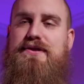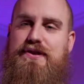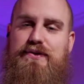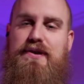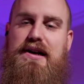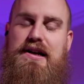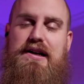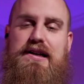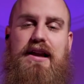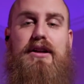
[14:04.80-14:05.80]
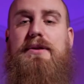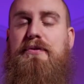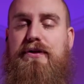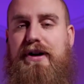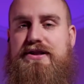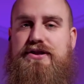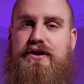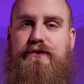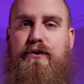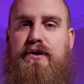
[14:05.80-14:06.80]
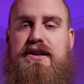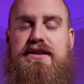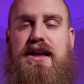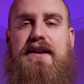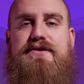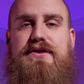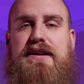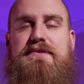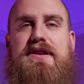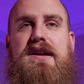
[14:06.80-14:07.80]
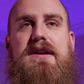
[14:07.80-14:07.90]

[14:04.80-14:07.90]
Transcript: to not only pre-register for these live streams,